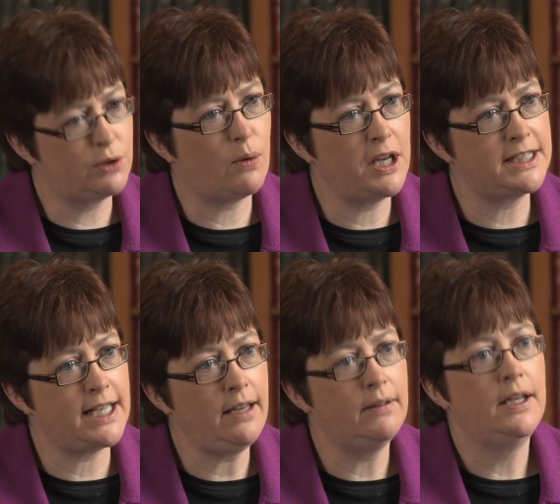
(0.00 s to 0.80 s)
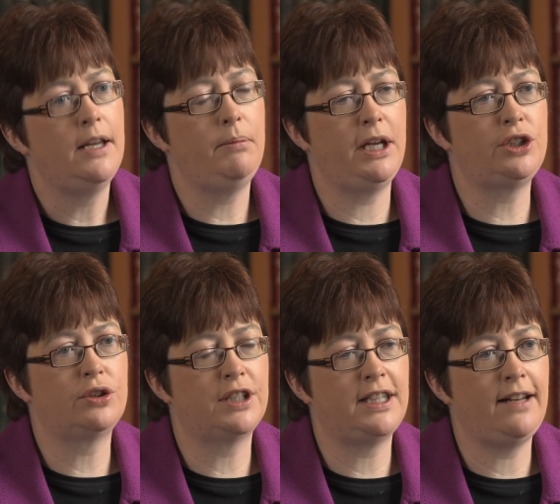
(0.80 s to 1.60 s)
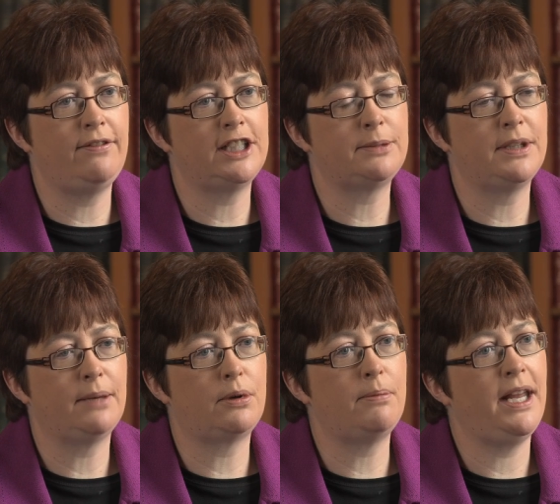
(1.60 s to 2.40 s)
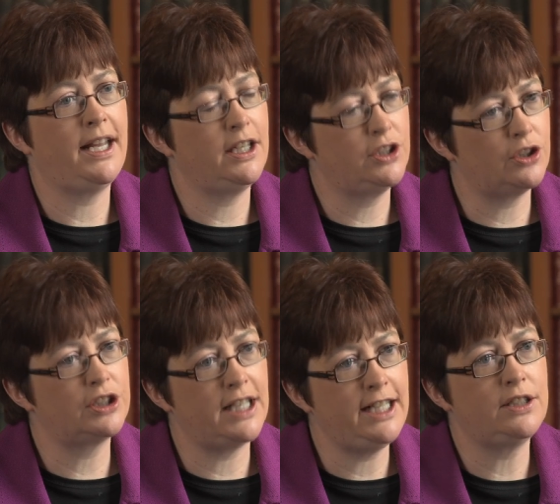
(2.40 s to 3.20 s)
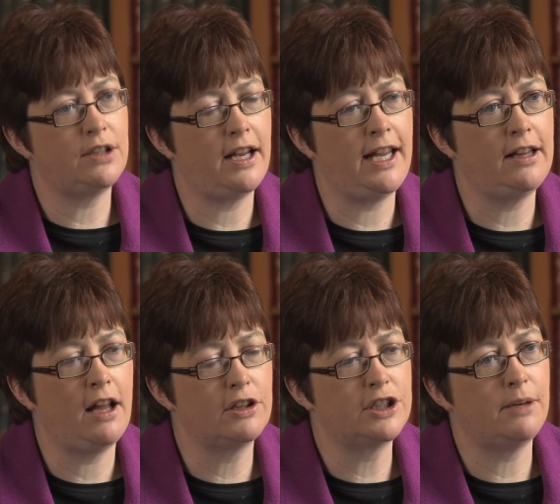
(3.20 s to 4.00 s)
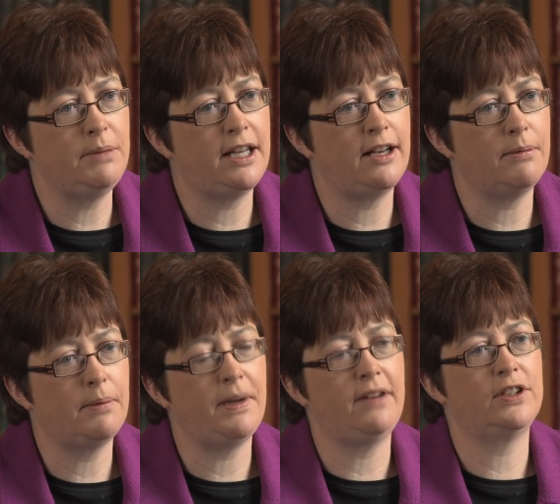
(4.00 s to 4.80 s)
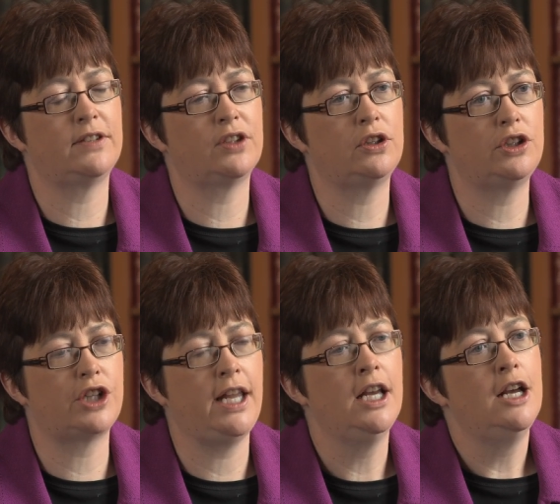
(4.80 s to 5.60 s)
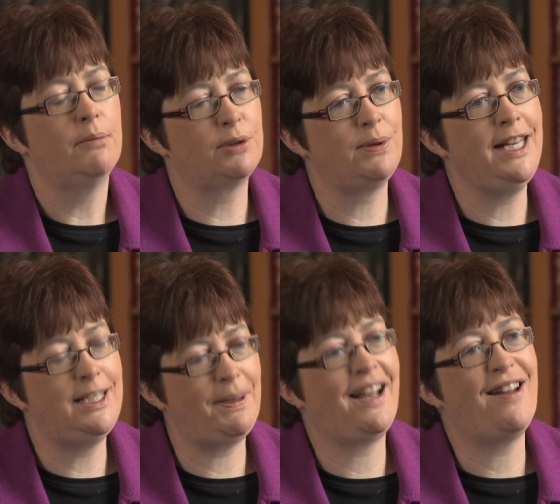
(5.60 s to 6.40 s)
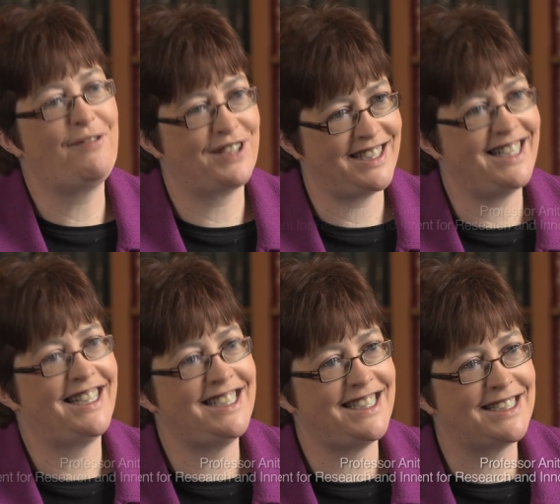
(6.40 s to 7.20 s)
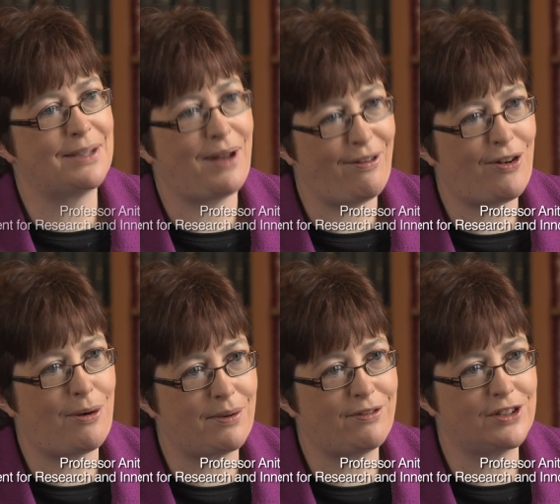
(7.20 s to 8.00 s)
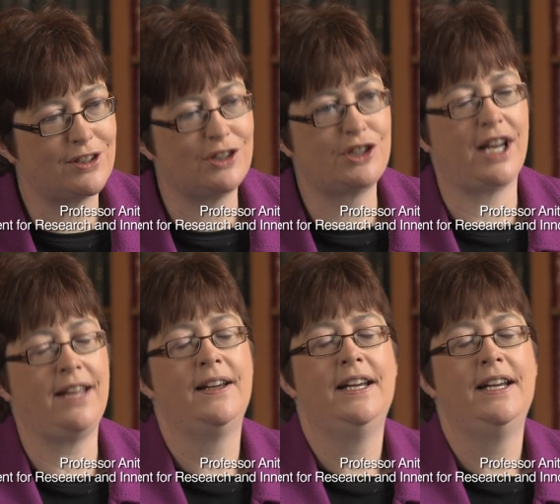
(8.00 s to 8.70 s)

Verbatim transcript: it wisely, make sure that the investment that we're making does lead to a long term economic benefit of the country, but we need to be confident that this is the way forward for the country.